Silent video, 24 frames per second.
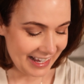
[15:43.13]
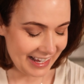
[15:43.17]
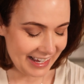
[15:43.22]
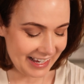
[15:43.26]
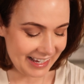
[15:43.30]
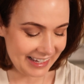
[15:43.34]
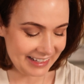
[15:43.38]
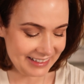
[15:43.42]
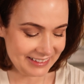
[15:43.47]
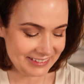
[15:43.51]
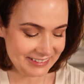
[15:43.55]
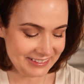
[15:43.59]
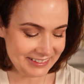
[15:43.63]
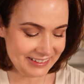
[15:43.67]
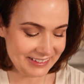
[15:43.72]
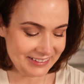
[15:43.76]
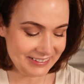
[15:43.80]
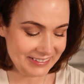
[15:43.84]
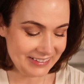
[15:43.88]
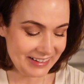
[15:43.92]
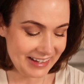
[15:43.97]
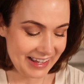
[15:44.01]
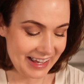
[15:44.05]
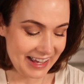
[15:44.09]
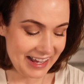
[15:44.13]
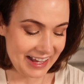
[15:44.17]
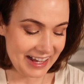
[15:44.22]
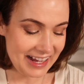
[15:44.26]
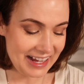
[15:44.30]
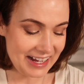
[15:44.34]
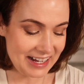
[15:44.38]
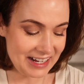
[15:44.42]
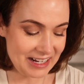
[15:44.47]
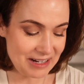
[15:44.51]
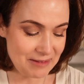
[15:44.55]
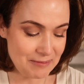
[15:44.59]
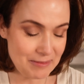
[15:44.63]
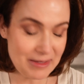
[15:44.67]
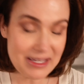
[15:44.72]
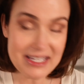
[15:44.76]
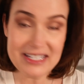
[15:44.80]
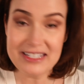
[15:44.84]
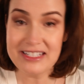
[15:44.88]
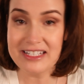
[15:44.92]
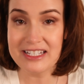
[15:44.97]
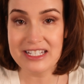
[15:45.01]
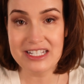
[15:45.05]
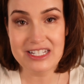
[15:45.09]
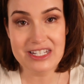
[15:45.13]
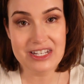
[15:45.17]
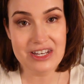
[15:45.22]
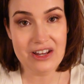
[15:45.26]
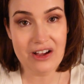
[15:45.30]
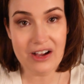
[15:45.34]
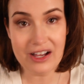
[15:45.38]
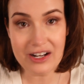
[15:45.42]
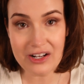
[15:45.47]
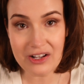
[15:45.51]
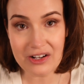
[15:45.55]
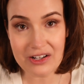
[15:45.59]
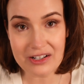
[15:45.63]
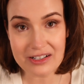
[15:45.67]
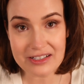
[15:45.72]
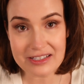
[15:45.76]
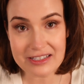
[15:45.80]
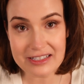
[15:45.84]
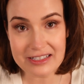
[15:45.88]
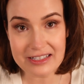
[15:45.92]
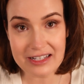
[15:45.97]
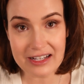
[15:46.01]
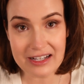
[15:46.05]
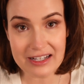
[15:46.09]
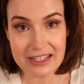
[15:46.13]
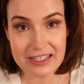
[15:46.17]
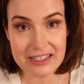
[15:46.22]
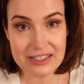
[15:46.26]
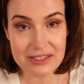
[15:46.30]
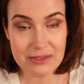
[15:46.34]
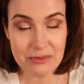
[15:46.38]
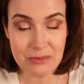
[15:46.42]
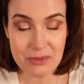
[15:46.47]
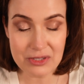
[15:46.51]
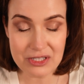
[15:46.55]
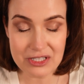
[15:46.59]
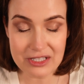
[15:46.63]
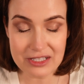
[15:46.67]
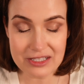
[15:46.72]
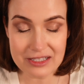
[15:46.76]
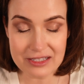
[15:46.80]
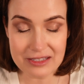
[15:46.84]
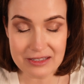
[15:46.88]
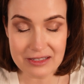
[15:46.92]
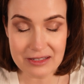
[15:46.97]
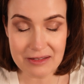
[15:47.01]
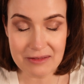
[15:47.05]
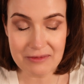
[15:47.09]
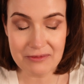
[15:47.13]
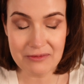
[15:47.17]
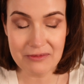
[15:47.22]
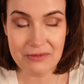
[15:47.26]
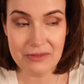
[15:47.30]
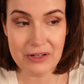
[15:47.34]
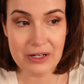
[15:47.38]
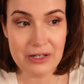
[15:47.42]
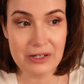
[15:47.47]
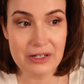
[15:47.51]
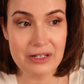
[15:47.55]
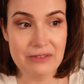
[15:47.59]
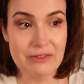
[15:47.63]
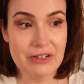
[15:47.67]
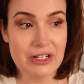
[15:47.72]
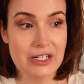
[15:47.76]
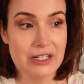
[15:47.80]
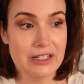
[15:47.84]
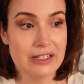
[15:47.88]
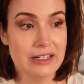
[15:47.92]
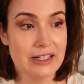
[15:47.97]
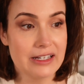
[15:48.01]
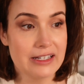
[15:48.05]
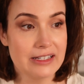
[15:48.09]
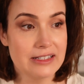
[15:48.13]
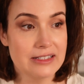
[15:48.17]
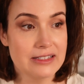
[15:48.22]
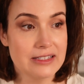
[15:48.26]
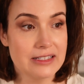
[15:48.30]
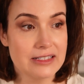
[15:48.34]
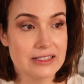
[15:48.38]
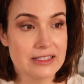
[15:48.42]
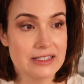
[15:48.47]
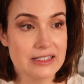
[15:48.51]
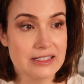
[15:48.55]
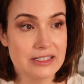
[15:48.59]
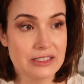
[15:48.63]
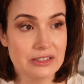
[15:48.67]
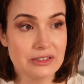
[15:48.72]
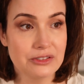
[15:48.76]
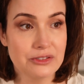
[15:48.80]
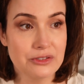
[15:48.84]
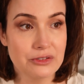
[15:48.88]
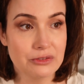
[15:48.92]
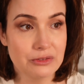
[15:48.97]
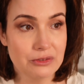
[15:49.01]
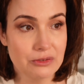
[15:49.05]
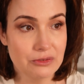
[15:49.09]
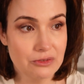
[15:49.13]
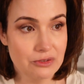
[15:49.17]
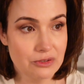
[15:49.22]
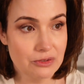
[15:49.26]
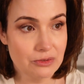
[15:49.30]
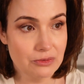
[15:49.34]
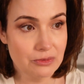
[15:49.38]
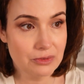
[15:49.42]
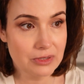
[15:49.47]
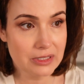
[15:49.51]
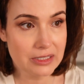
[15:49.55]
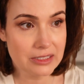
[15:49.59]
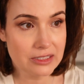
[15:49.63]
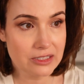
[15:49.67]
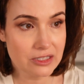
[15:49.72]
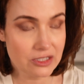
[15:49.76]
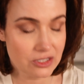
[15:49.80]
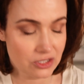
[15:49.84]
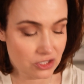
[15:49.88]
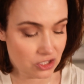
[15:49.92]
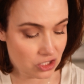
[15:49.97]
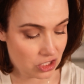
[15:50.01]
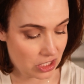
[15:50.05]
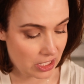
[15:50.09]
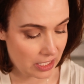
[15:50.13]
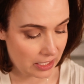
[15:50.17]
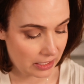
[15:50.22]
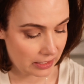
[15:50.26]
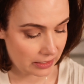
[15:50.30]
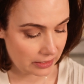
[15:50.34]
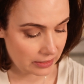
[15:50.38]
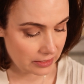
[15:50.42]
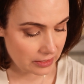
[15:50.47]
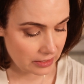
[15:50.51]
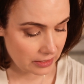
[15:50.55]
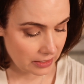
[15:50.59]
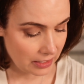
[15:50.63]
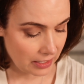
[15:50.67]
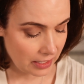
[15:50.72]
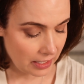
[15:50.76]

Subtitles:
I don't know. It did not oxidize, which is very, very nice. It's still true to its shade.